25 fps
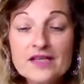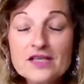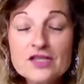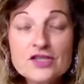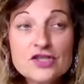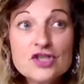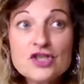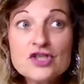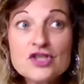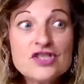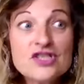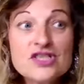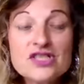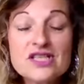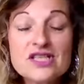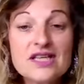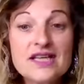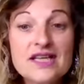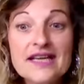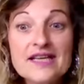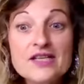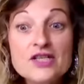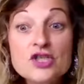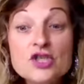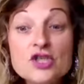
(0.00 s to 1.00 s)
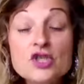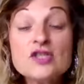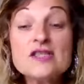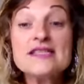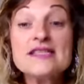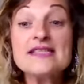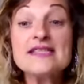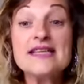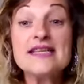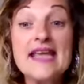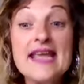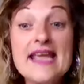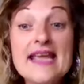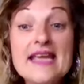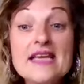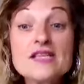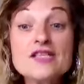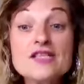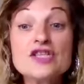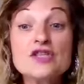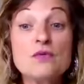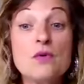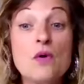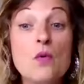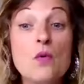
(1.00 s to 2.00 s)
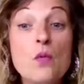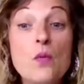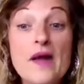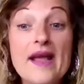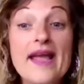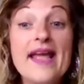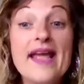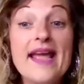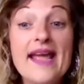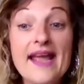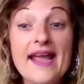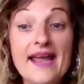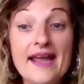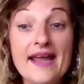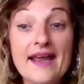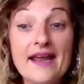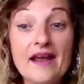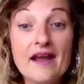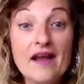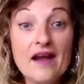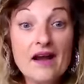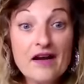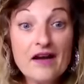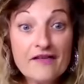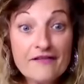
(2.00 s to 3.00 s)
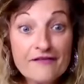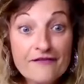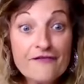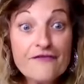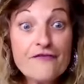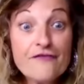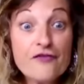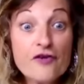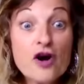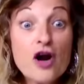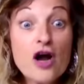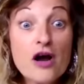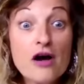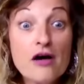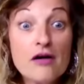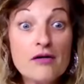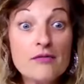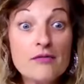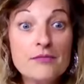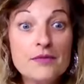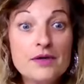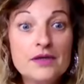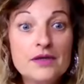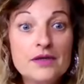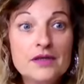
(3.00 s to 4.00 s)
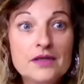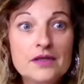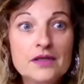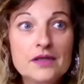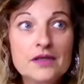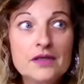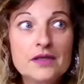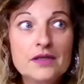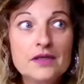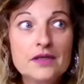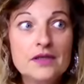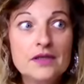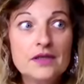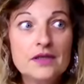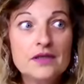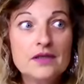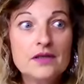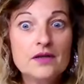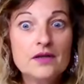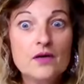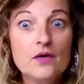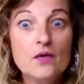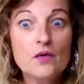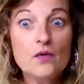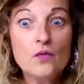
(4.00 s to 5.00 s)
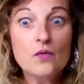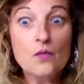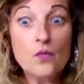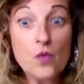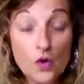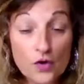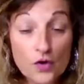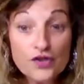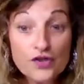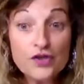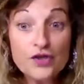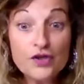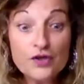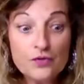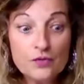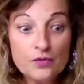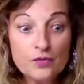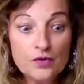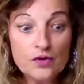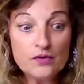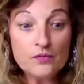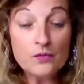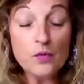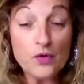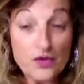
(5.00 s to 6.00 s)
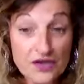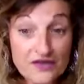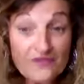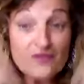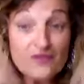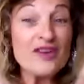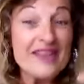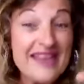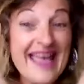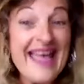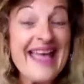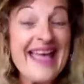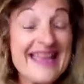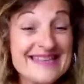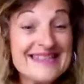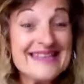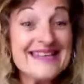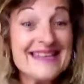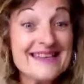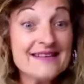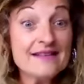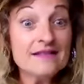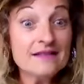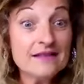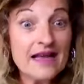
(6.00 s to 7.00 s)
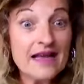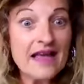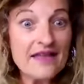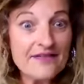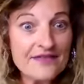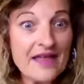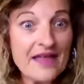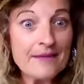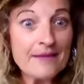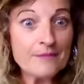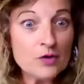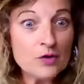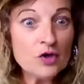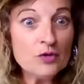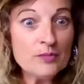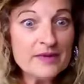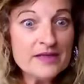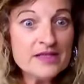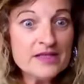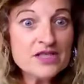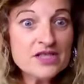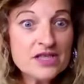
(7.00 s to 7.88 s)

just it just takes you away from what you what you've got your head in at that moment